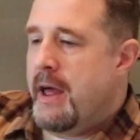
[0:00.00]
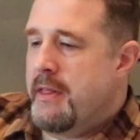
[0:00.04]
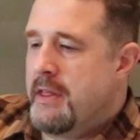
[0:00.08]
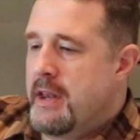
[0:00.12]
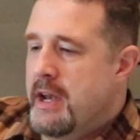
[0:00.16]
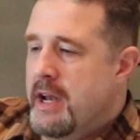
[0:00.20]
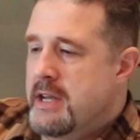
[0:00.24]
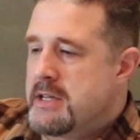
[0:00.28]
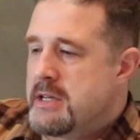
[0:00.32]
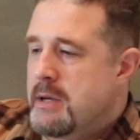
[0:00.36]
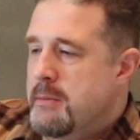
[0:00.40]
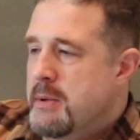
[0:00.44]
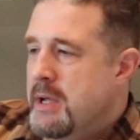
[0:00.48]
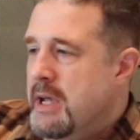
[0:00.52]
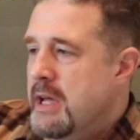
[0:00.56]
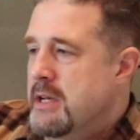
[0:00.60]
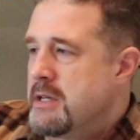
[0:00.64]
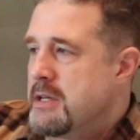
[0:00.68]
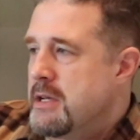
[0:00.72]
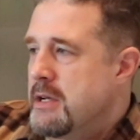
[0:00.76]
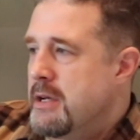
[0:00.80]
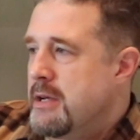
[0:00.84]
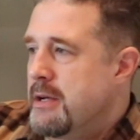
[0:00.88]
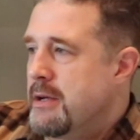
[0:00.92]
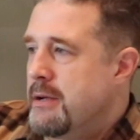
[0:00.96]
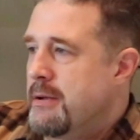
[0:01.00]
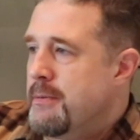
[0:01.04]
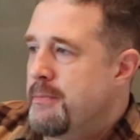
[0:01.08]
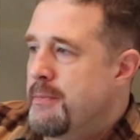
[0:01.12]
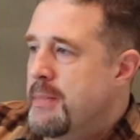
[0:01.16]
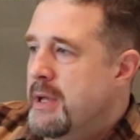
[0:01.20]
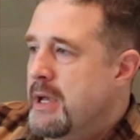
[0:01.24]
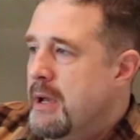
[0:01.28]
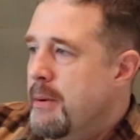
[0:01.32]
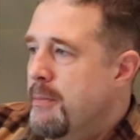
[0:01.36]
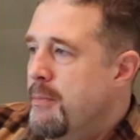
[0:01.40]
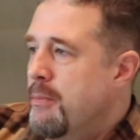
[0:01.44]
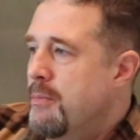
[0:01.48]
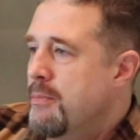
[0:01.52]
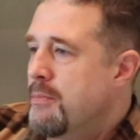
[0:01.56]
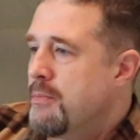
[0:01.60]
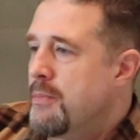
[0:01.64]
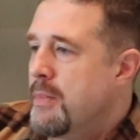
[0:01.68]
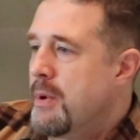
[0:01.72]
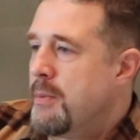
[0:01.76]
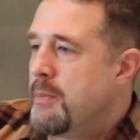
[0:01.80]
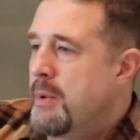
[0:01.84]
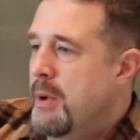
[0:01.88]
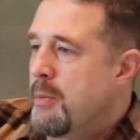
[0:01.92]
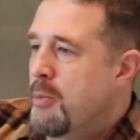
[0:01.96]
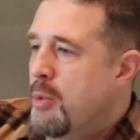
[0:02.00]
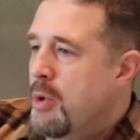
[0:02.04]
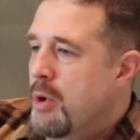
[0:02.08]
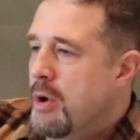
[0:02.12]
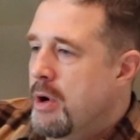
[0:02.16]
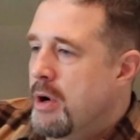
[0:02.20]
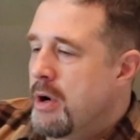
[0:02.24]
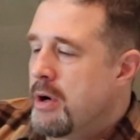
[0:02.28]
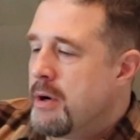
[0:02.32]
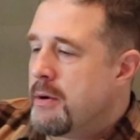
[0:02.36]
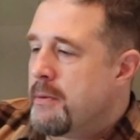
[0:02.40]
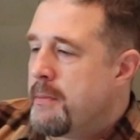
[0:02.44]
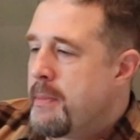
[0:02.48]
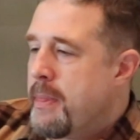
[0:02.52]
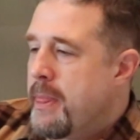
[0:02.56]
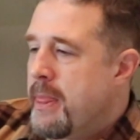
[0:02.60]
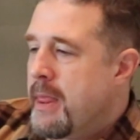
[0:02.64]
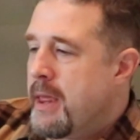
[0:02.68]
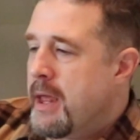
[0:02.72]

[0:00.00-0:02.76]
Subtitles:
and then as I began to become a bit more